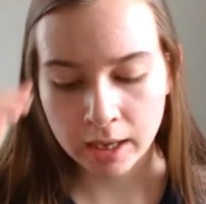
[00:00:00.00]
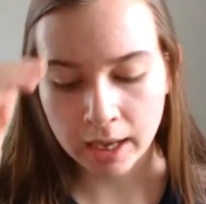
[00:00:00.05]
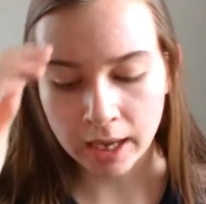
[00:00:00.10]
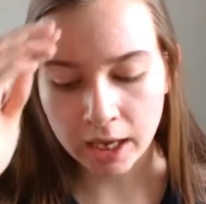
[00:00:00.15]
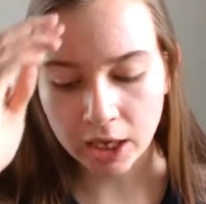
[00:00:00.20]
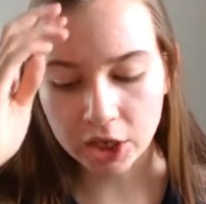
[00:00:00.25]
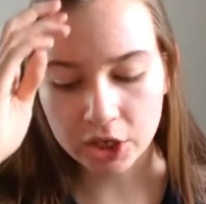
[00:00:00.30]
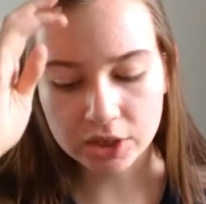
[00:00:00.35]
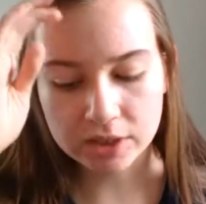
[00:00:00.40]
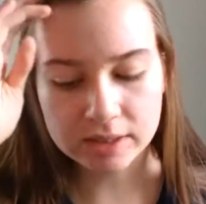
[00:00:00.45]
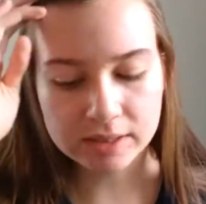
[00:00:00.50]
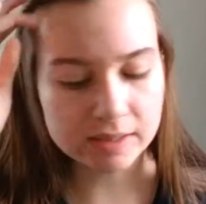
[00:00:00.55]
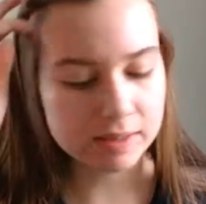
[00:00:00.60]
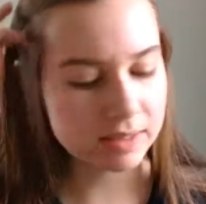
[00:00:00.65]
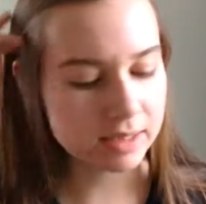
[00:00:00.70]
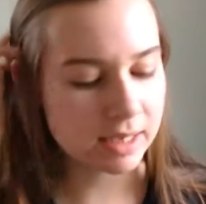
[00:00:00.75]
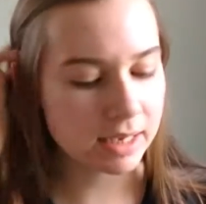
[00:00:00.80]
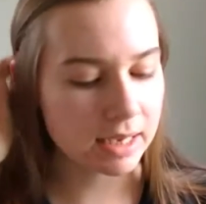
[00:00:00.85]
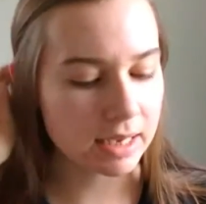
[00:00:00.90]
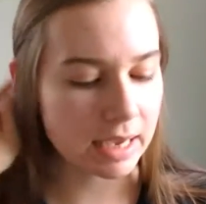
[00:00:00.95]
I couldn't
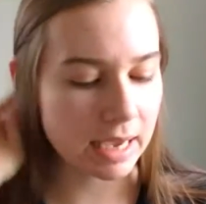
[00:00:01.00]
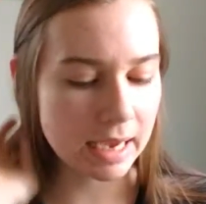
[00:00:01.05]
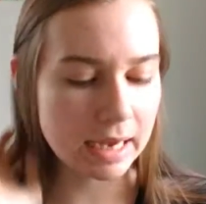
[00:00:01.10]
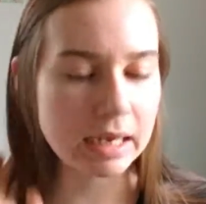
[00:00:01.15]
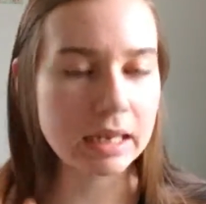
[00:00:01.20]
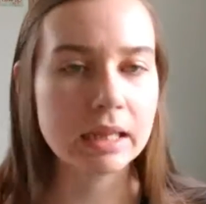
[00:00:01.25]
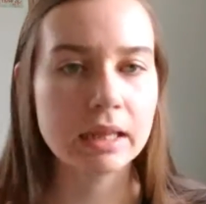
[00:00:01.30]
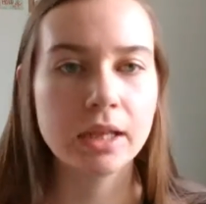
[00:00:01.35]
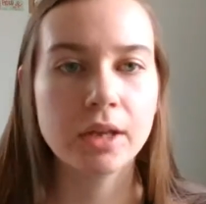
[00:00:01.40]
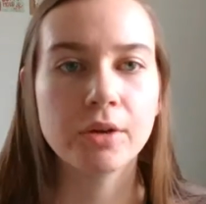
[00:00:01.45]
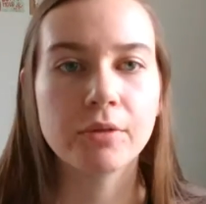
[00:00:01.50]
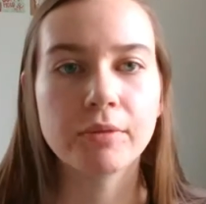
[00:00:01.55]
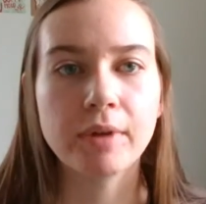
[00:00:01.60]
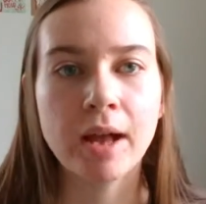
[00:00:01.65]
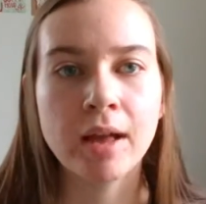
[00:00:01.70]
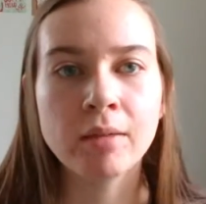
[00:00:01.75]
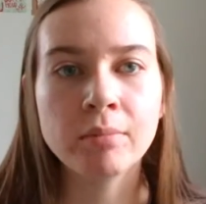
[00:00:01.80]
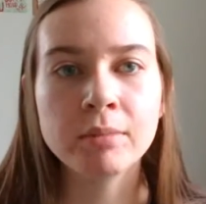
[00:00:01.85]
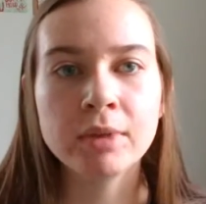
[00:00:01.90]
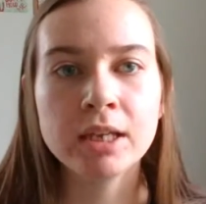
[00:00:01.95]
see anything
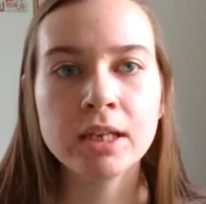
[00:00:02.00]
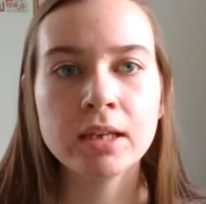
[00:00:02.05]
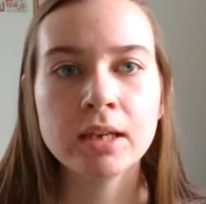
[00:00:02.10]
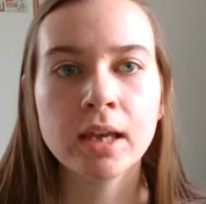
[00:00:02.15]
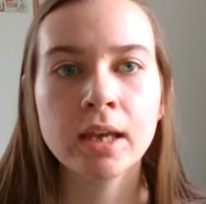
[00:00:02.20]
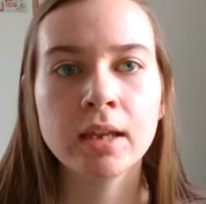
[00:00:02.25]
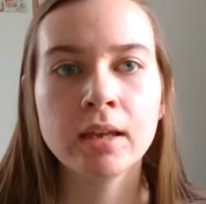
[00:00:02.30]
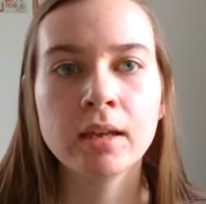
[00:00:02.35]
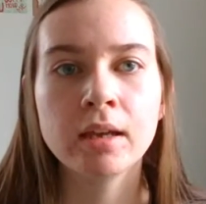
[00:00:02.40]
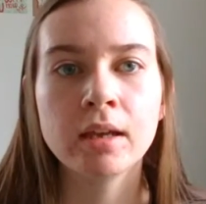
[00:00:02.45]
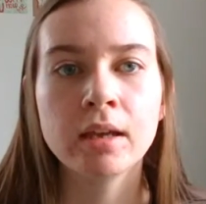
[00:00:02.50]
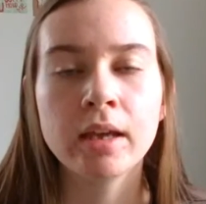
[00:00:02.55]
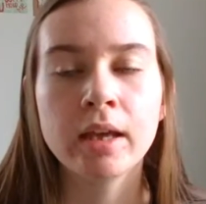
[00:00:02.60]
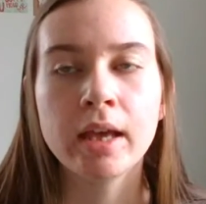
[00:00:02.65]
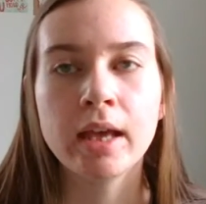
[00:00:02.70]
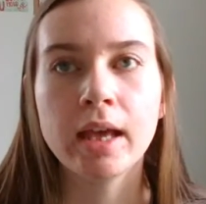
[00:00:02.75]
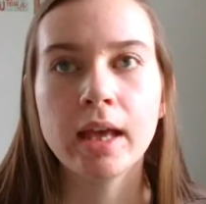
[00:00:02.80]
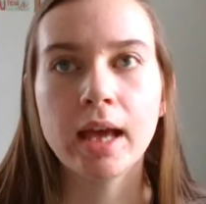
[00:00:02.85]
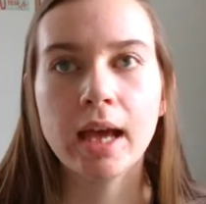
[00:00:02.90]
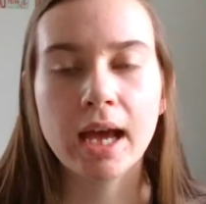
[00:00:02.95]
around me, and
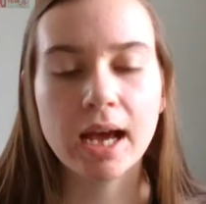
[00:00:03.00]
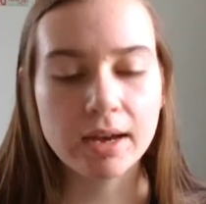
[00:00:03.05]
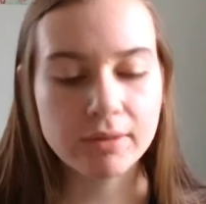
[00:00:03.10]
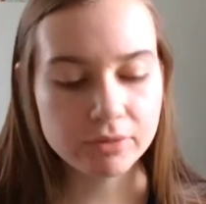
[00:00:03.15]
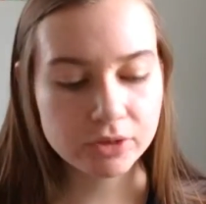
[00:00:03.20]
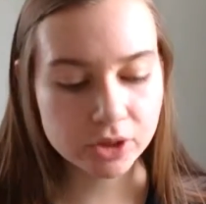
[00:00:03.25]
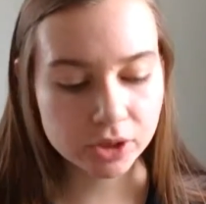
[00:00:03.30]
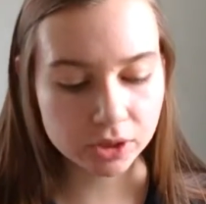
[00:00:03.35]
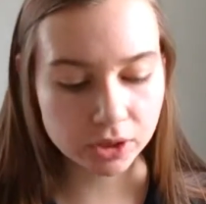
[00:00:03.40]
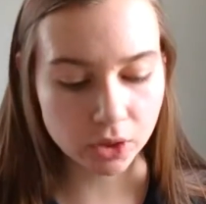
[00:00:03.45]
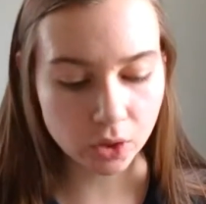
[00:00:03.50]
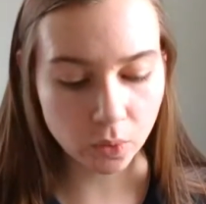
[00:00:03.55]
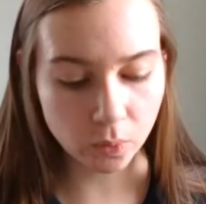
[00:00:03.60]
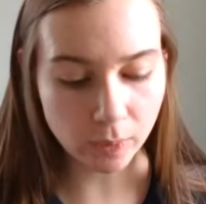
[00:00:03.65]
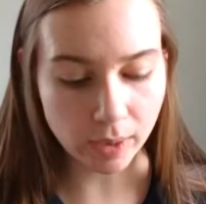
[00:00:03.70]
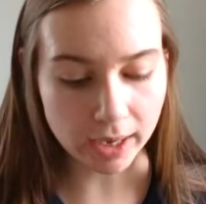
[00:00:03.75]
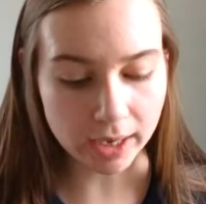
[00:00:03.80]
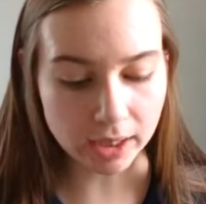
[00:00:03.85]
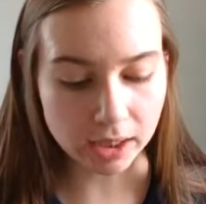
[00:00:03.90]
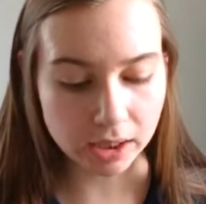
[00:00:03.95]
after a little
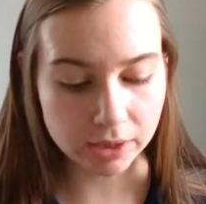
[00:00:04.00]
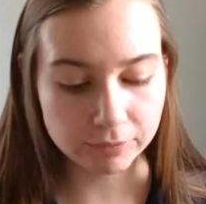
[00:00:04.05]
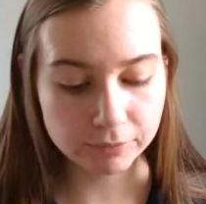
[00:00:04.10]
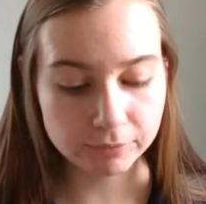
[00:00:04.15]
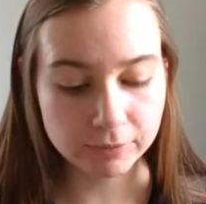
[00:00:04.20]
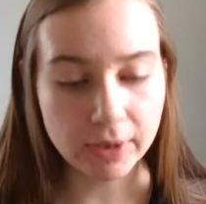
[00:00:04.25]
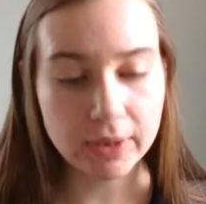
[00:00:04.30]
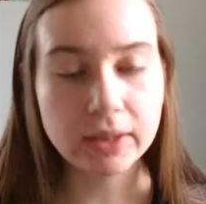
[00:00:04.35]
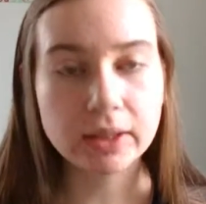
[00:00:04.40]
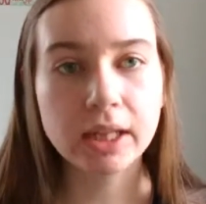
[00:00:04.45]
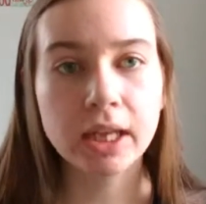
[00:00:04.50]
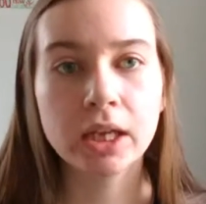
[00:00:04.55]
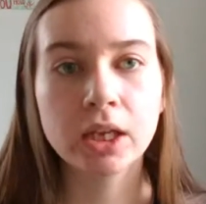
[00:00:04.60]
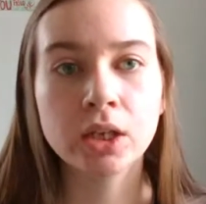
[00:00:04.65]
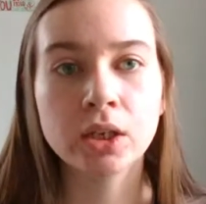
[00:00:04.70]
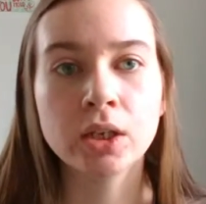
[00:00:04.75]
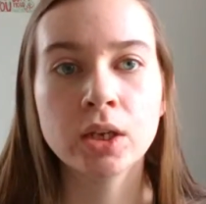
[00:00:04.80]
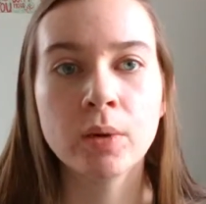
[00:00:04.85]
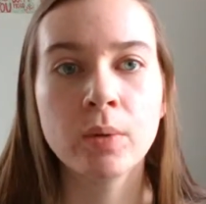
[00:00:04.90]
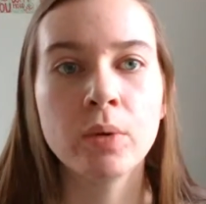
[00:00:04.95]
while, it felt like
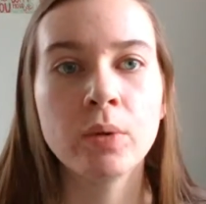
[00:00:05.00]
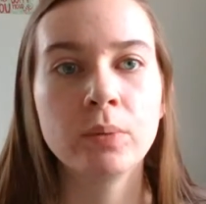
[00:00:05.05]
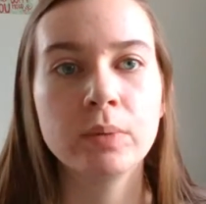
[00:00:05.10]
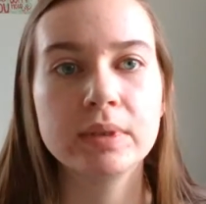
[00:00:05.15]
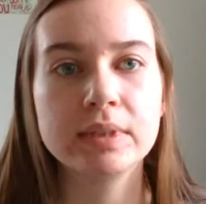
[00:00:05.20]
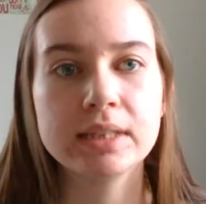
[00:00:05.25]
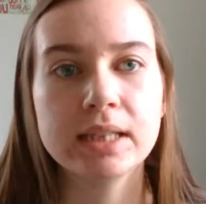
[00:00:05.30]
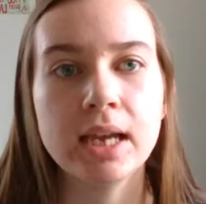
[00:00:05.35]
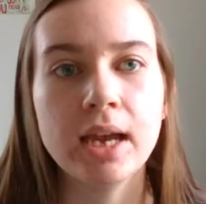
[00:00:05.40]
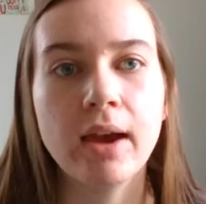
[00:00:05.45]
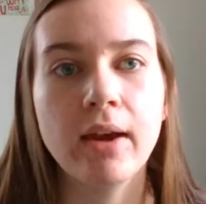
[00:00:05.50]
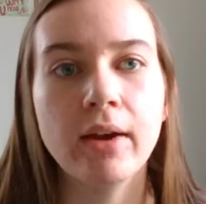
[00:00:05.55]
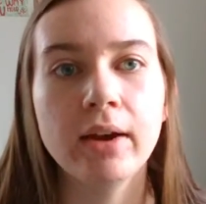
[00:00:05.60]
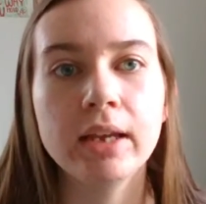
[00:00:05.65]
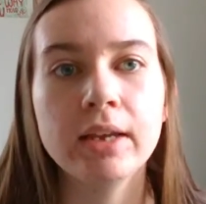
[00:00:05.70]
no one was there.